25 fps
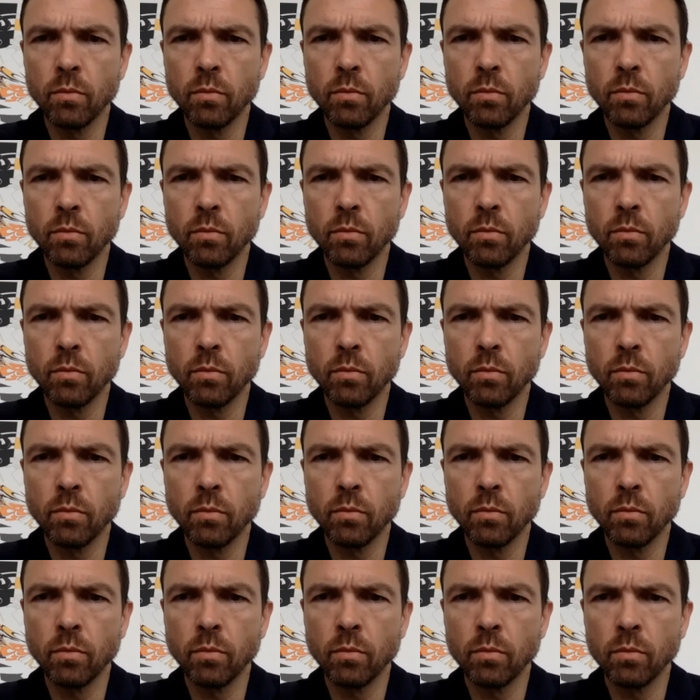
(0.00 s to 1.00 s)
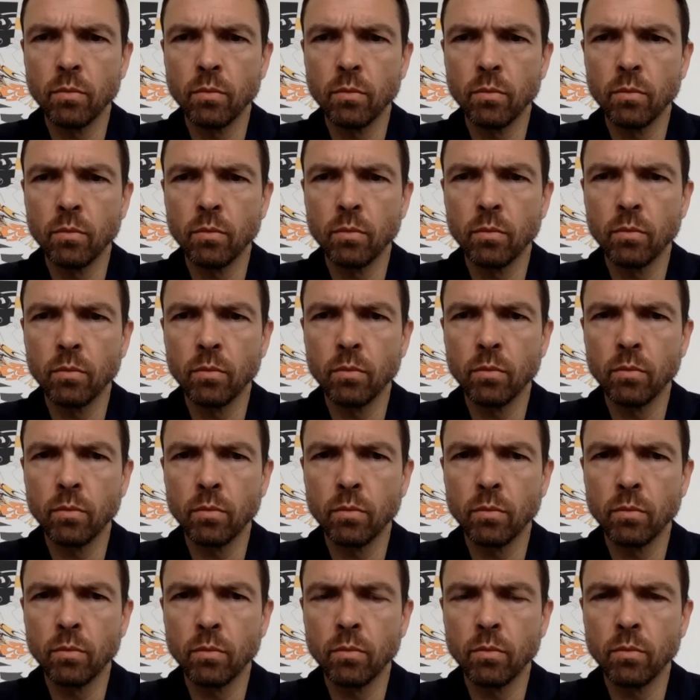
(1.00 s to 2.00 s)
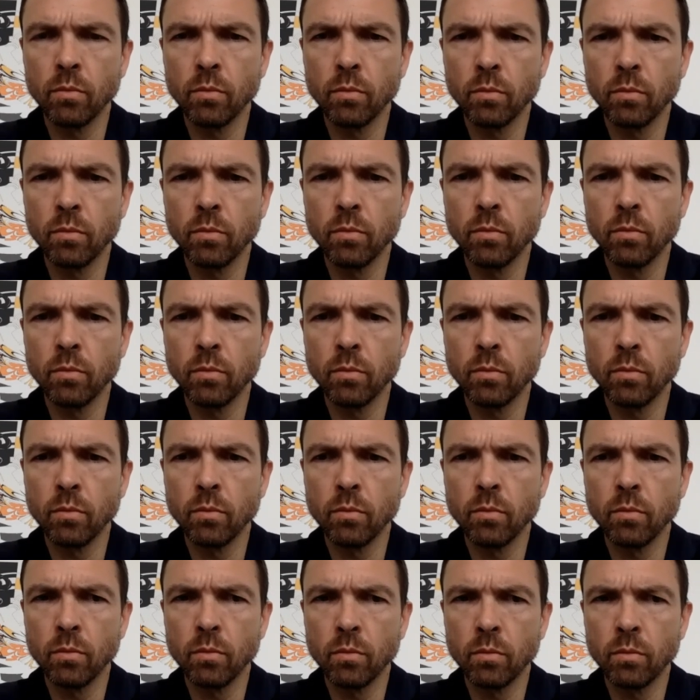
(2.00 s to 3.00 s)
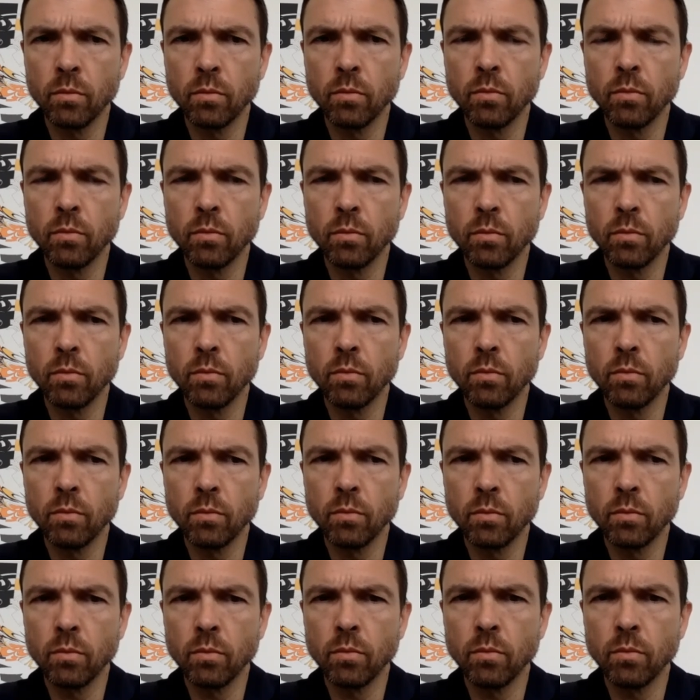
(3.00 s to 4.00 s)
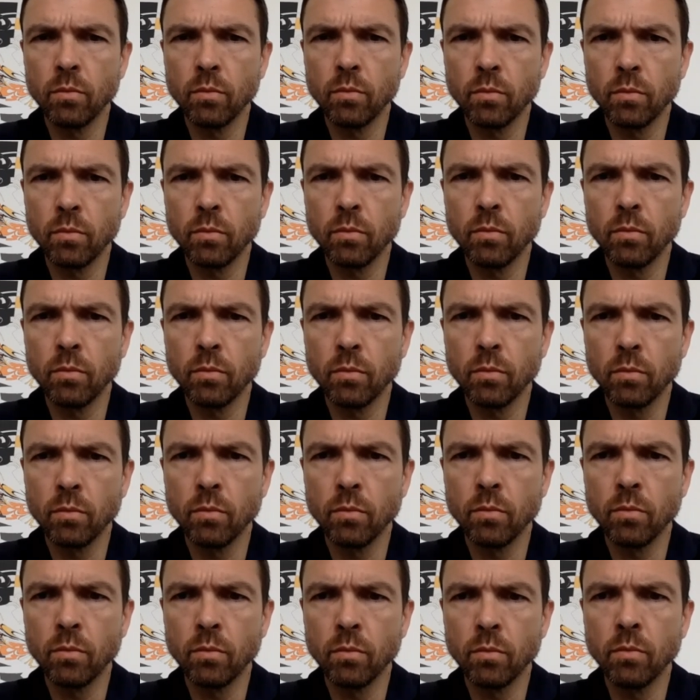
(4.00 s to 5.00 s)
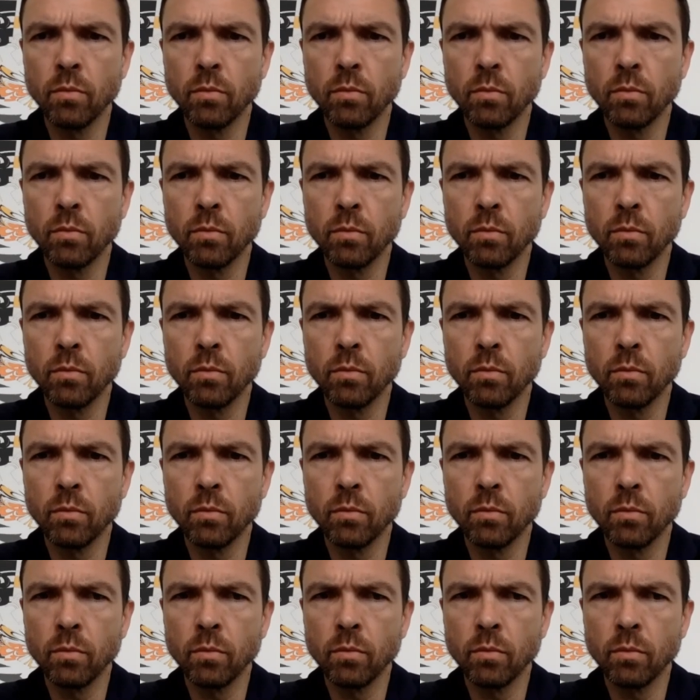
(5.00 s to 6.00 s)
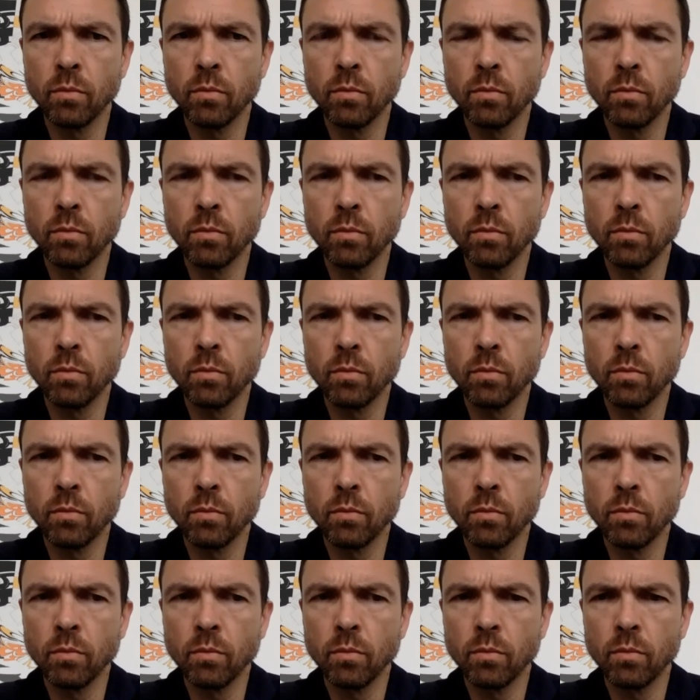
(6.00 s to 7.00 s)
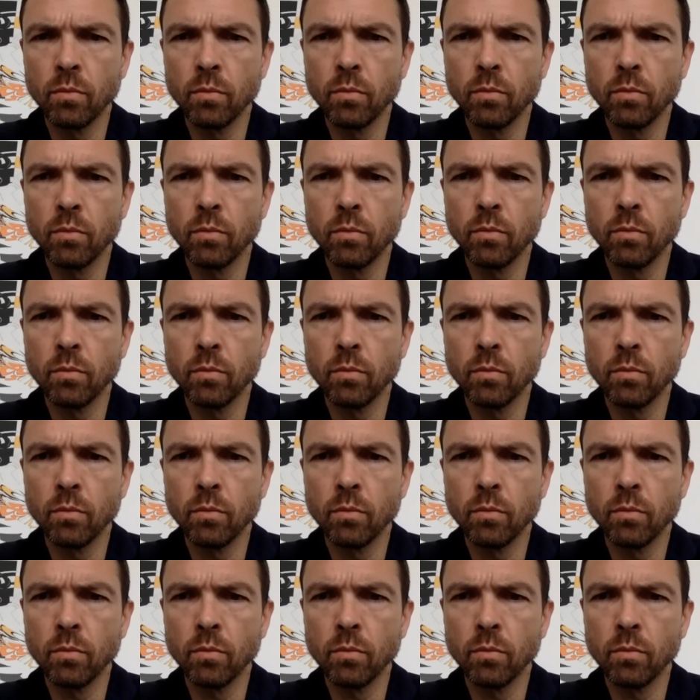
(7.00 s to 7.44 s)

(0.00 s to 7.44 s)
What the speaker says: (not speaking)